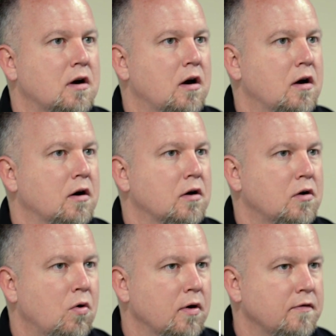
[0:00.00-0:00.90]
our
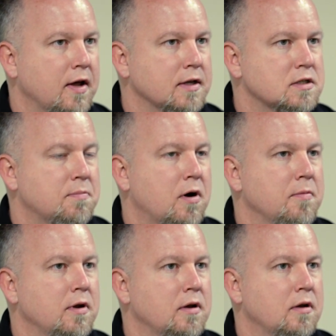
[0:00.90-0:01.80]
court filings
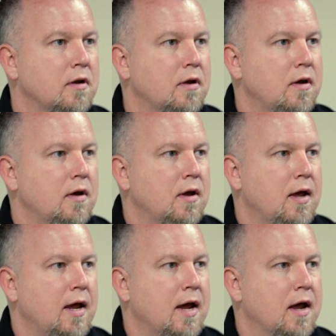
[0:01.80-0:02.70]
department,
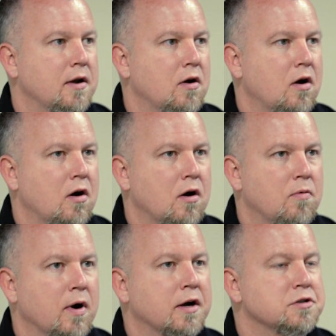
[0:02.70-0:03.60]
and our
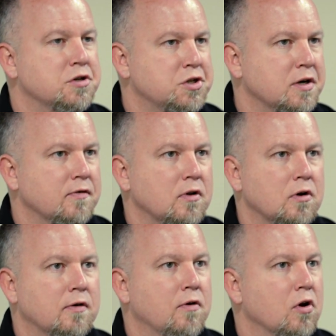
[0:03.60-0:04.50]
records retrieval
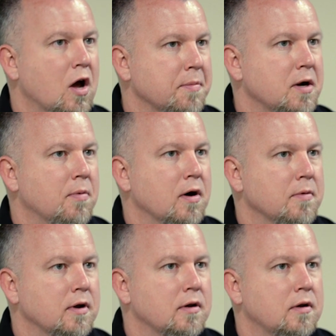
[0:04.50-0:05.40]
or photocopy
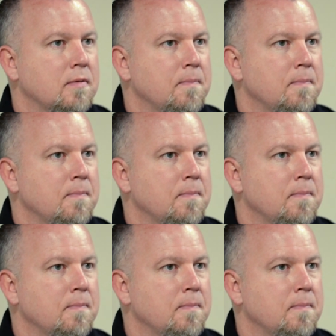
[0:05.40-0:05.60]
department.